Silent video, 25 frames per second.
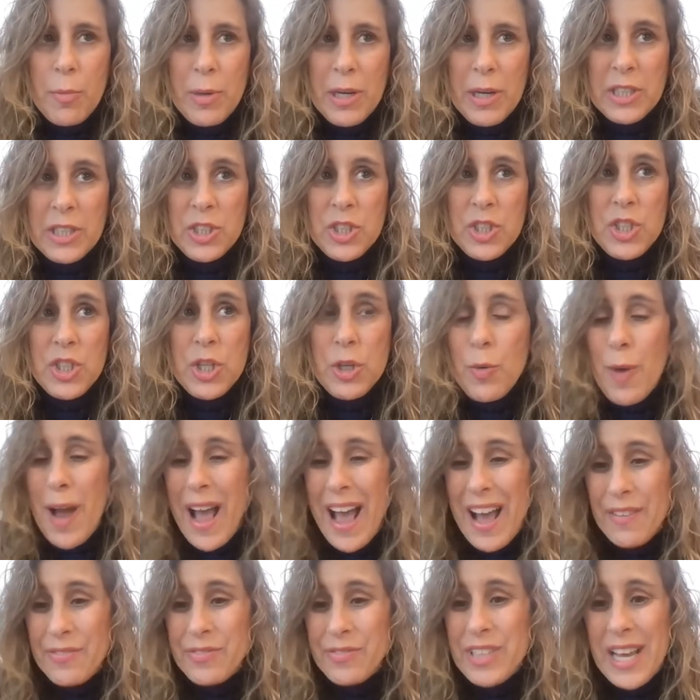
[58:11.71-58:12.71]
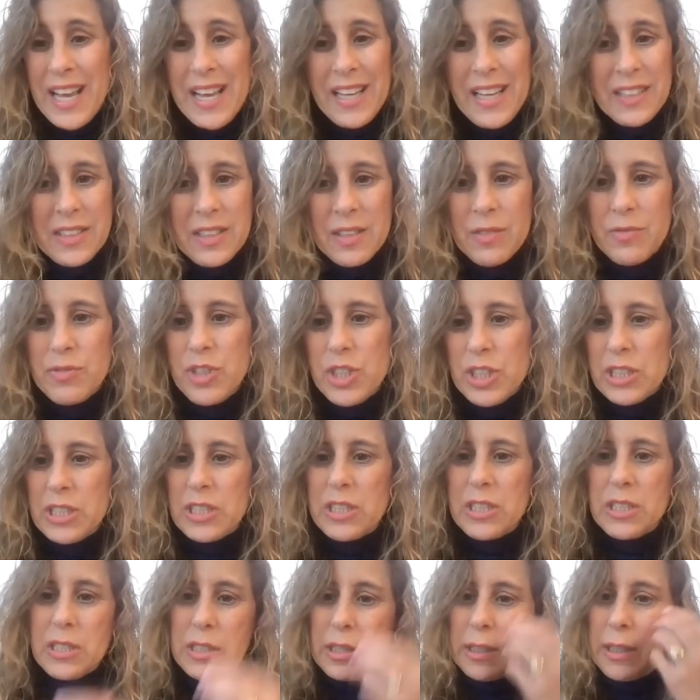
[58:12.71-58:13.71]
but it's two half days of
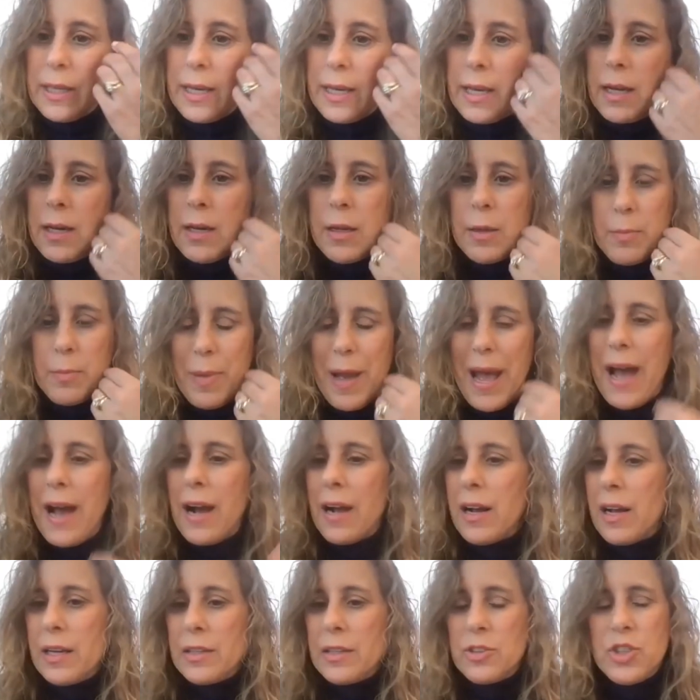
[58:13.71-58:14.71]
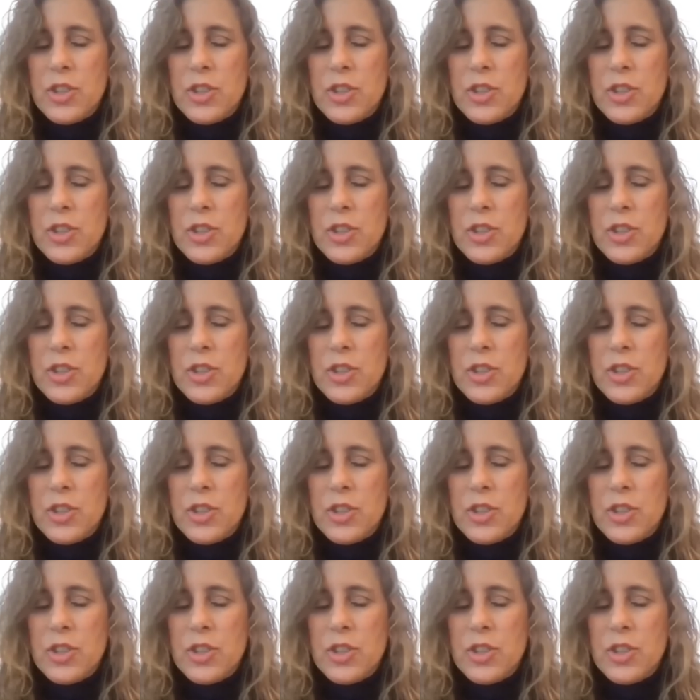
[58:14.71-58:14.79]
just slam packed